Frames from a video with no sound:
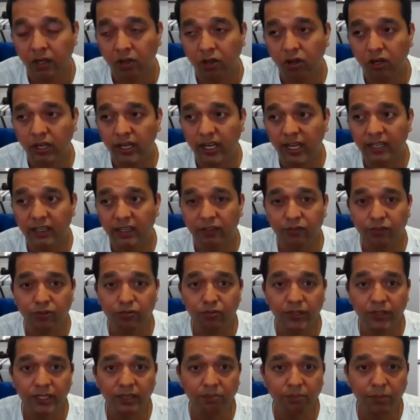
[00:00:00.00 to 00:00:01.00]
Okay, and if you've
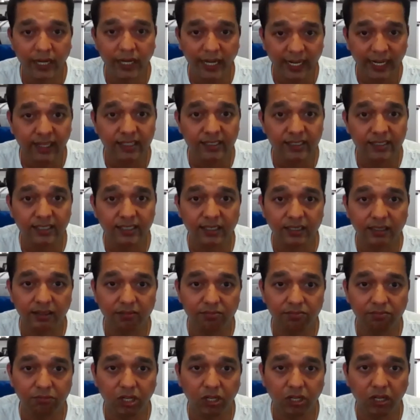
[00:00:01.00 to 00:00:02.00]
been practicing,
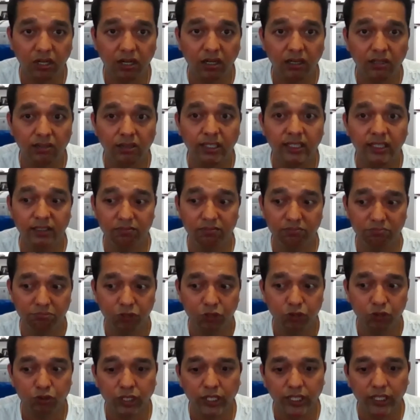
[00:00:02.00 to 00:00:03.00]
then
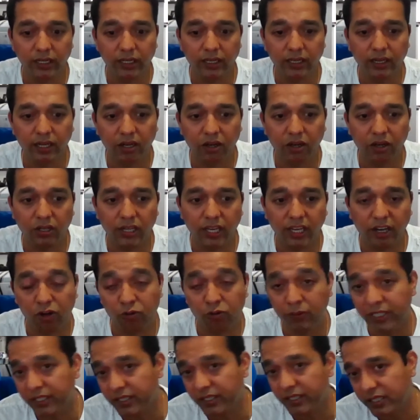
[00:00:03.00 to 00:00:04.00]
you need, okay, how
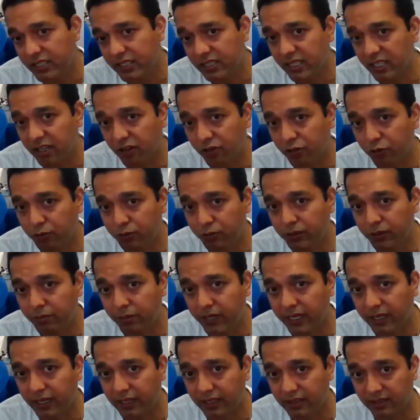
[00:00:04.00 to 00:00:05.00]
many years have you been
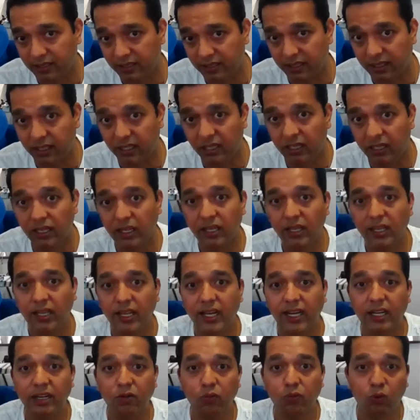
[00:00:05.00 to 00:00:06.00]
practicing?
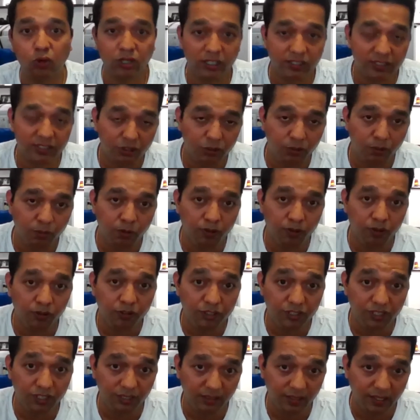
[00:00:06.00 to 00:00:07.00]
And what is your
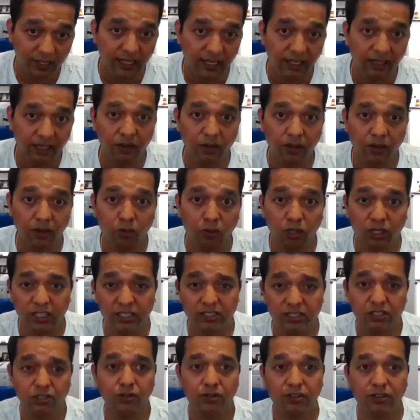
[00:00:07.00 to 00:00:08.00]
position? And what
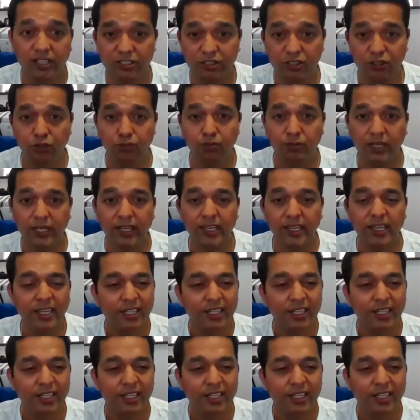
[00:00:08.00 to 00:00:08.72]
is your resume?